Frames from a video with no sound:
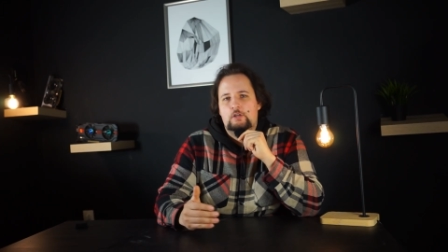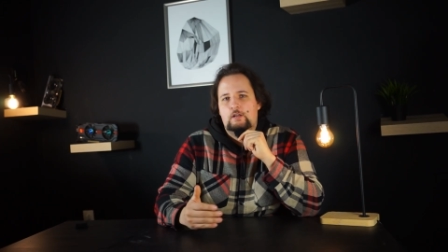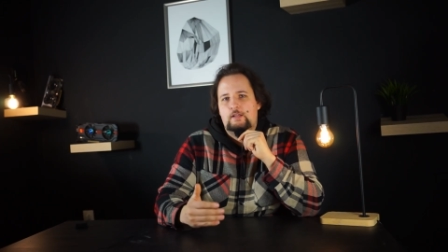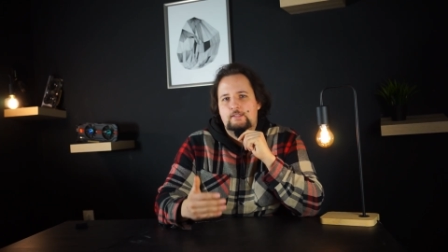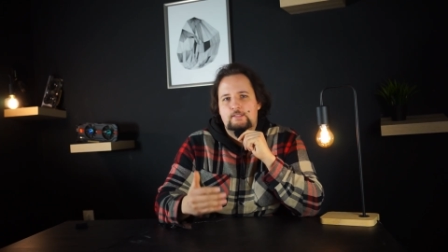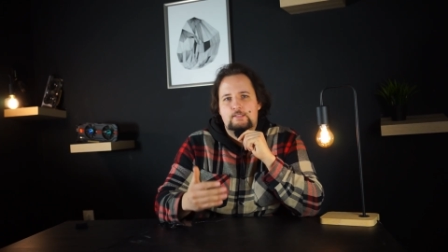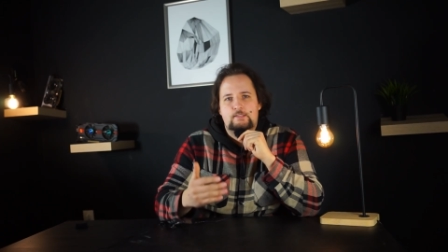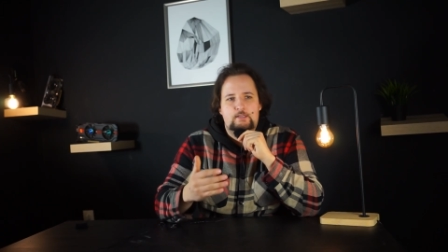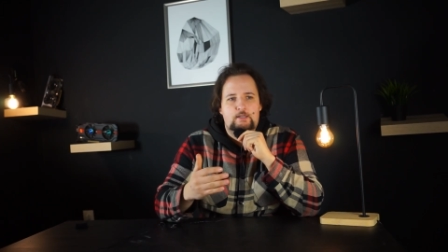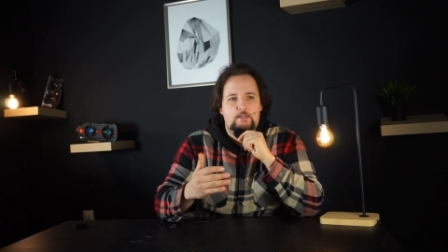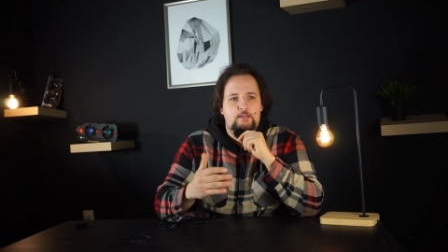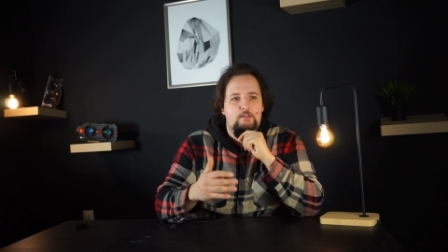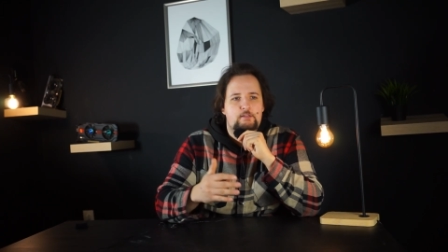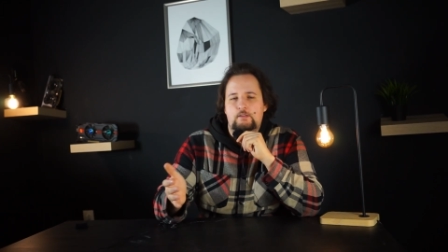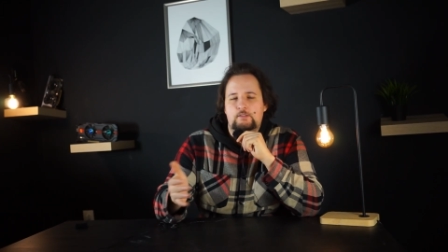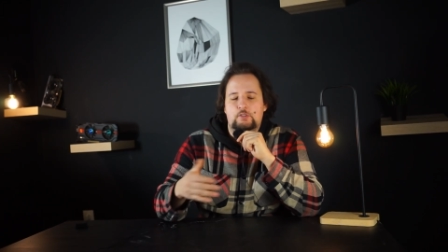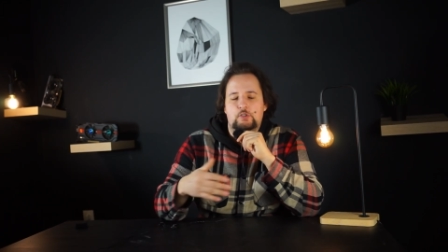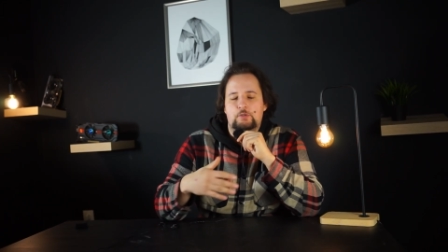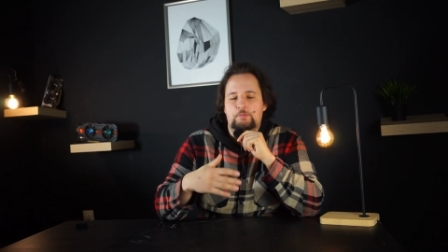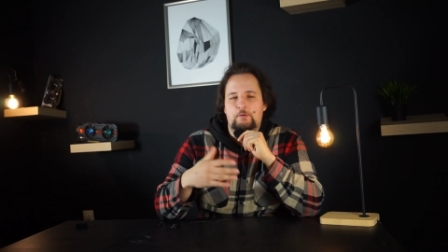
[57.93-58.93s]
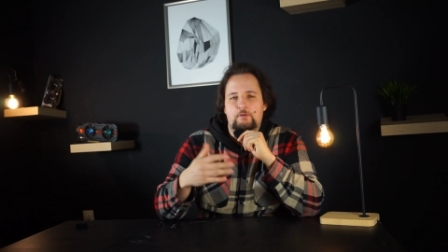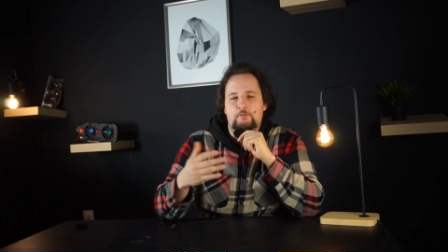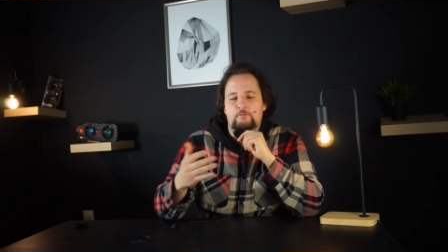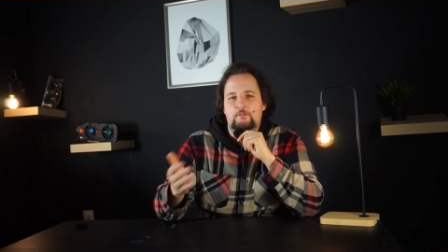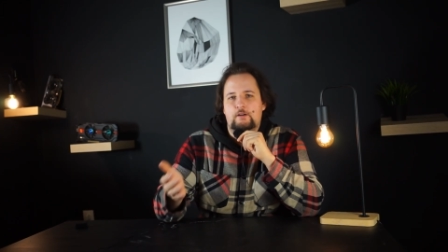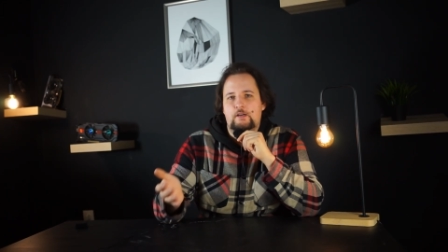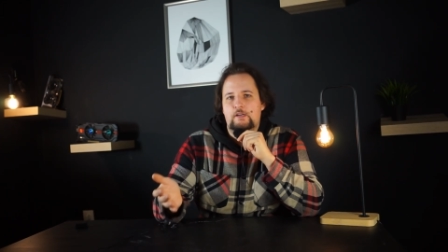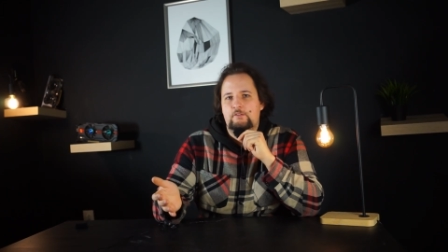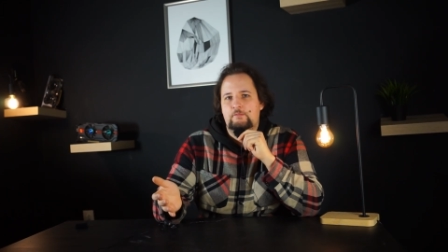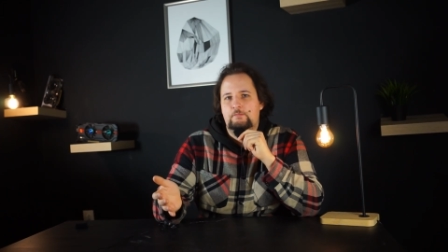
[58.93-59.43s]
let's say
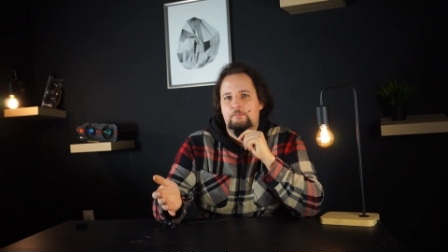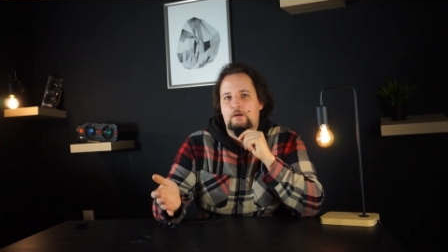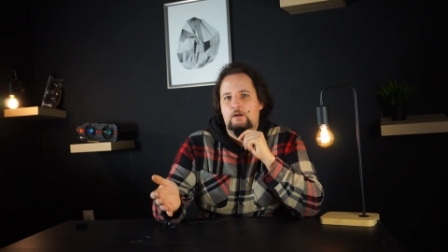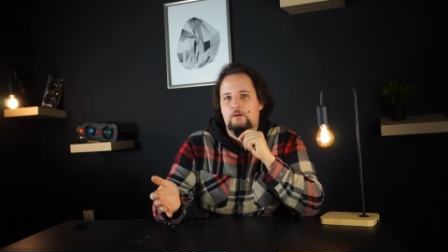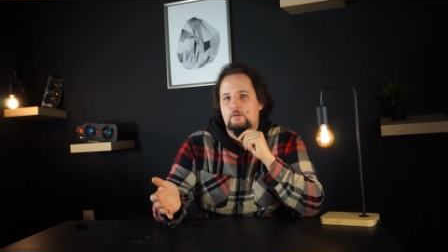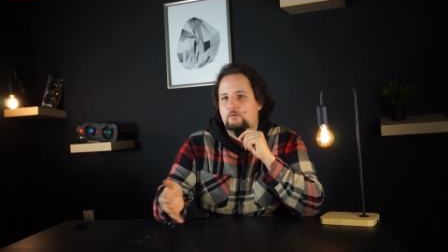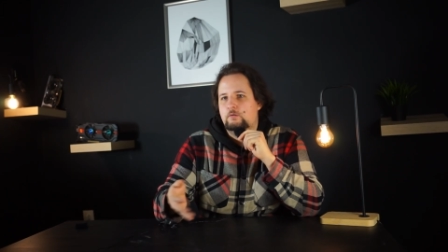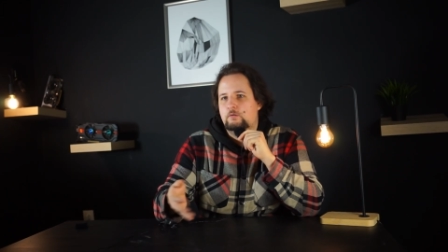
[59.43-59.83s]
0.5 bar